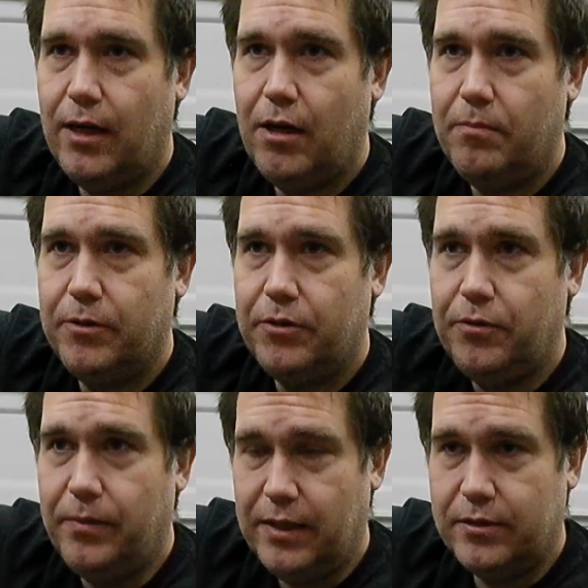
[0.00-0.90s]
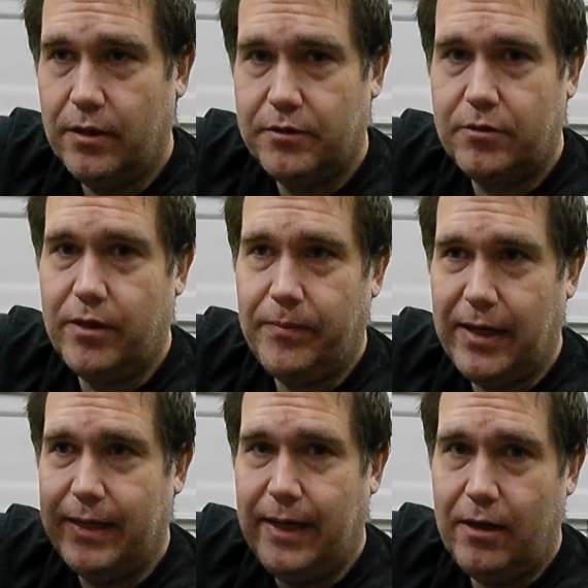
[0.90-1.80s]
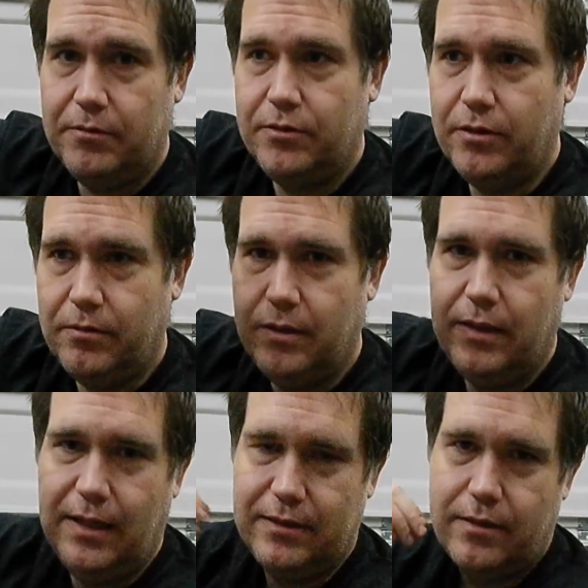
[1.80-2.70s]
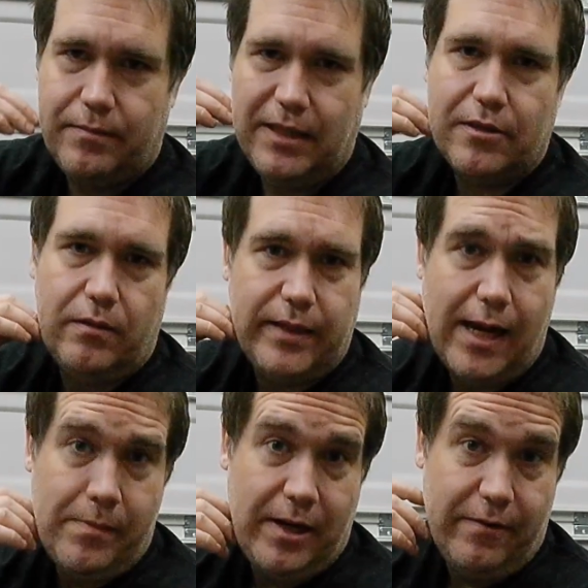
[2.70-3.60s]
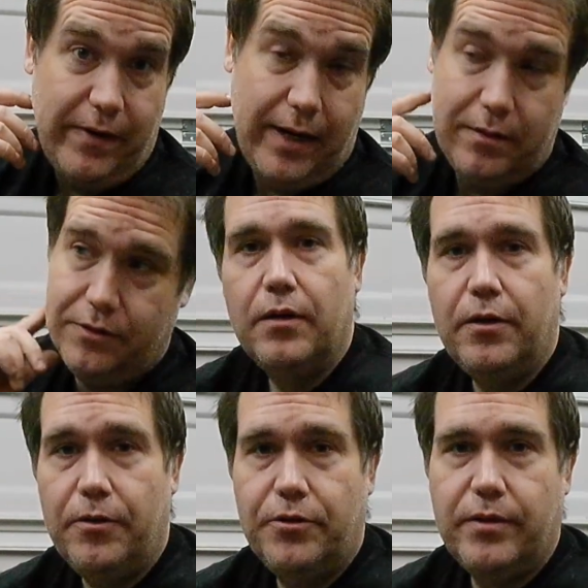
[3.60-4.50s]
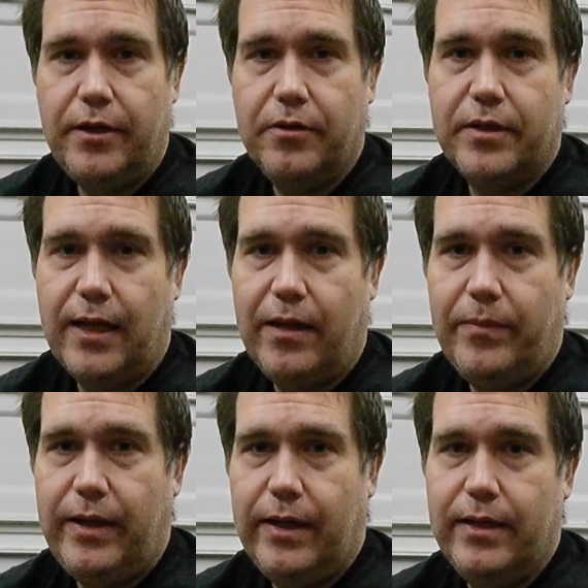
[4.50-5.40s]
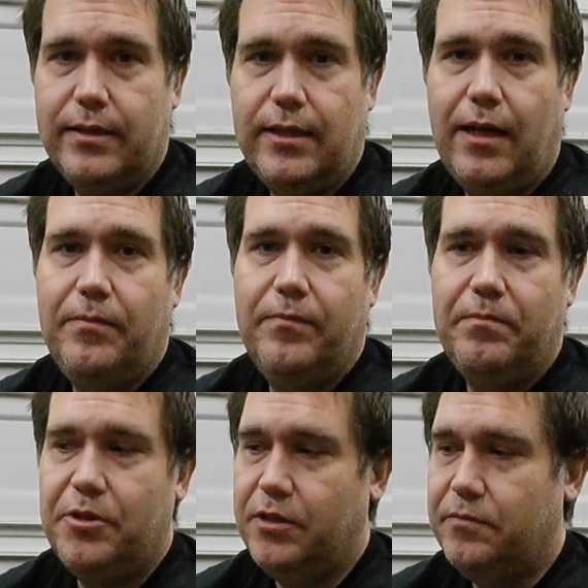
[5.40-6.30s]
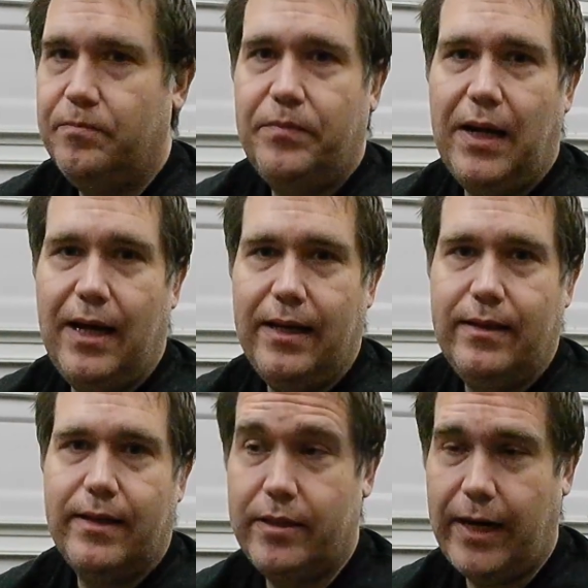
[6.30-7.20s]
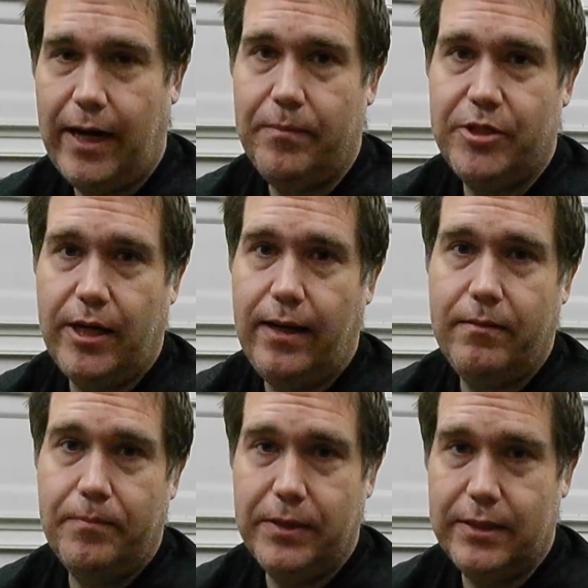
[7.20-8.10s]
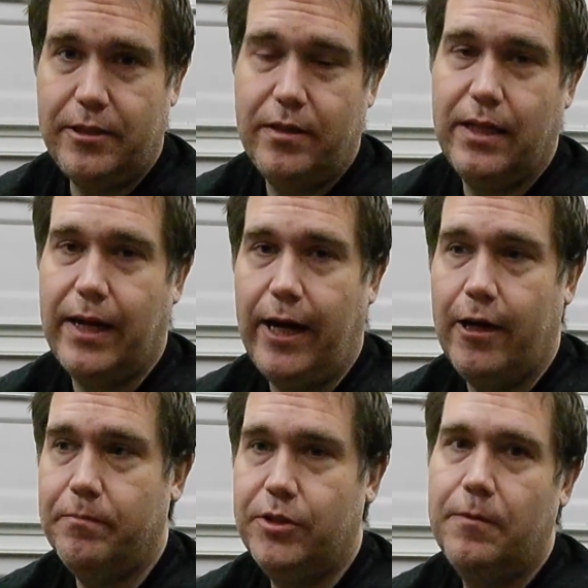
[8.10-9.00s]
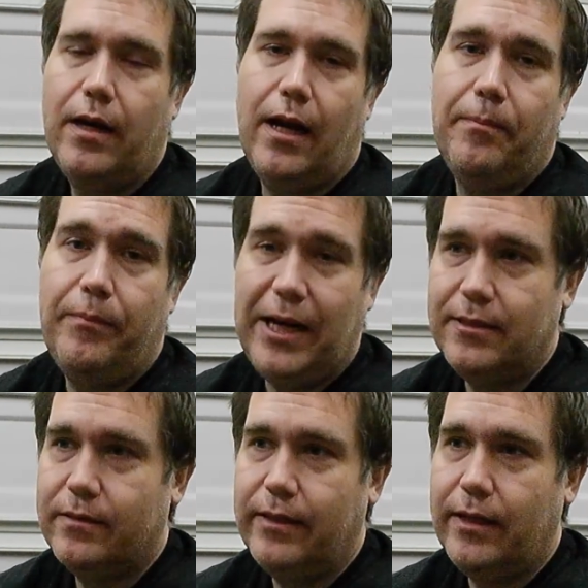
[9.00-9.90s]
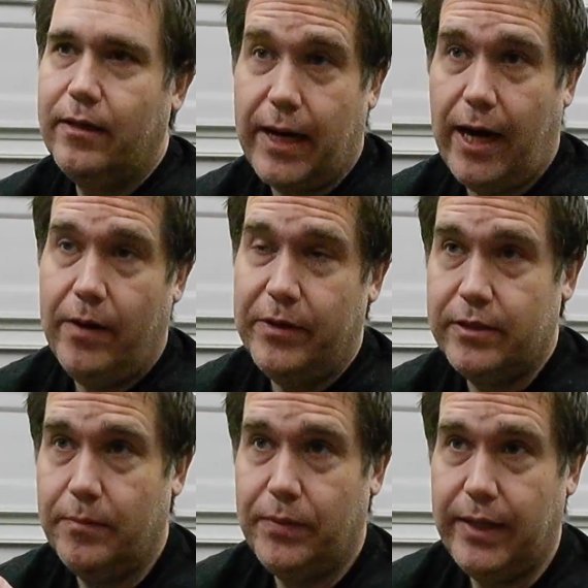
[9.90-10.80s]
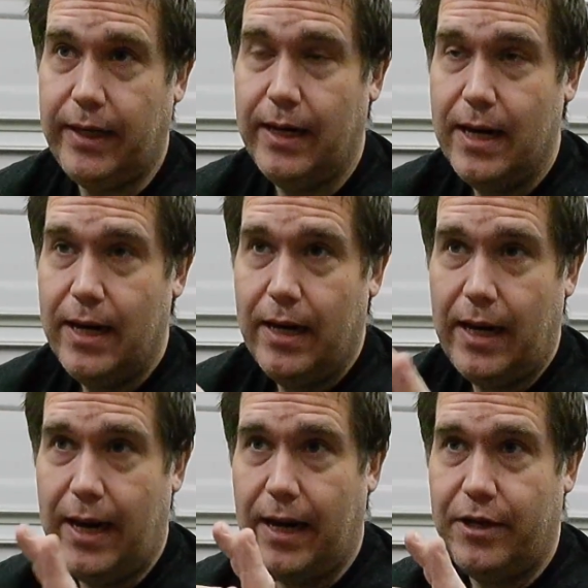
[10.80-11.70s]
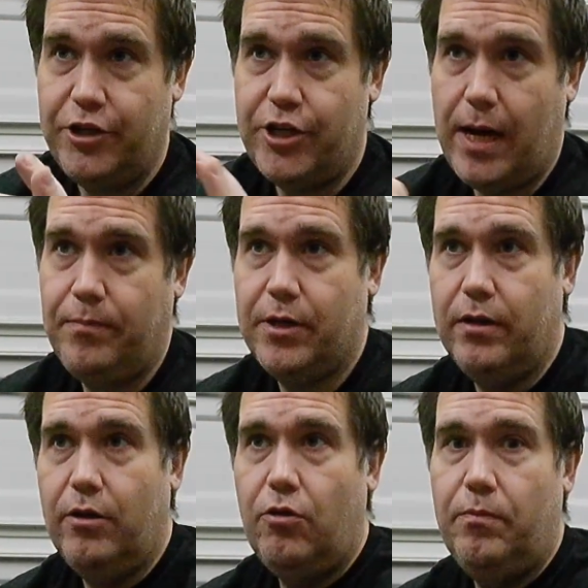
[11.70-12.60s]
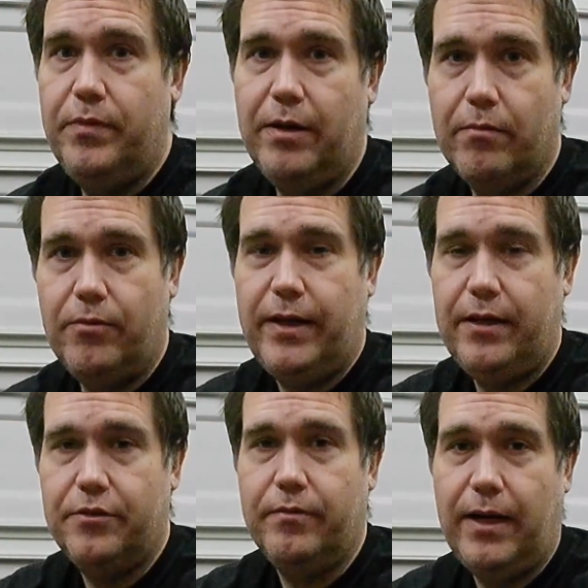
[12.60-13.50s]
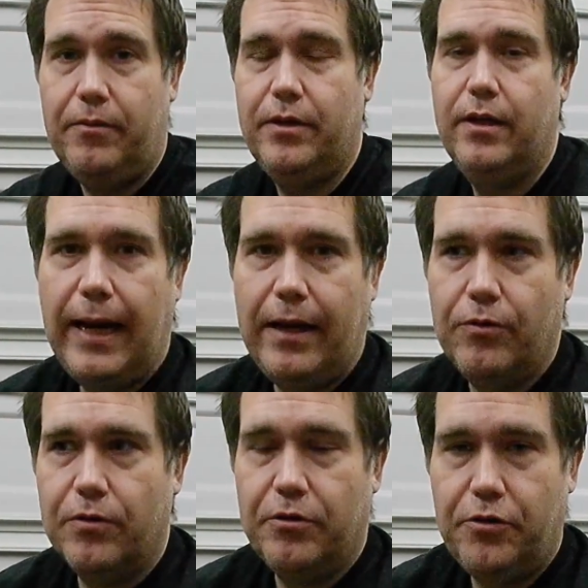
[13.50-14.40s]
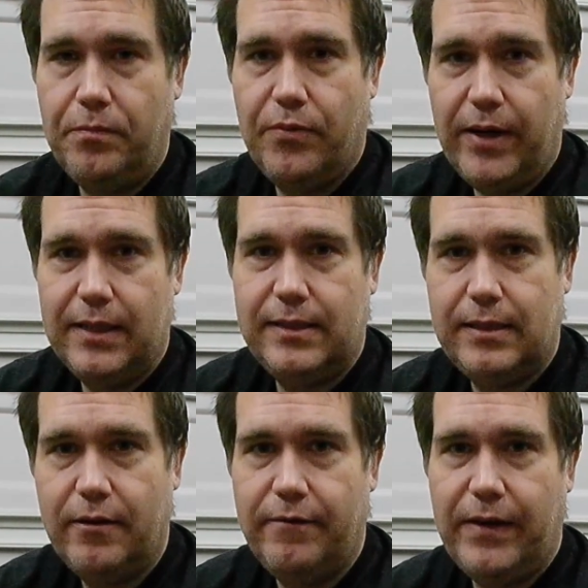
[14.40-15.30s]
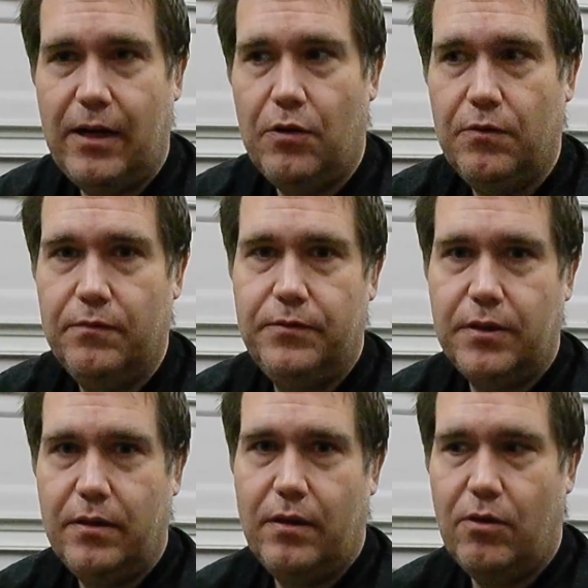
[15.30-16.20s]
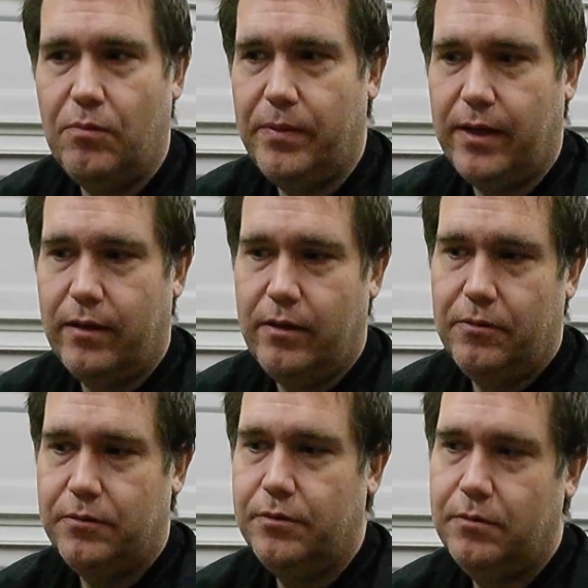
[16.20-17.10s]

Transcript: up to when it starts going back down. So that's, that's called timing advance. Usually your timing is set just by the cam chain, the position of the cams. And basically cam is simply a shaped lobe that rotates around in order to press the valves open and close.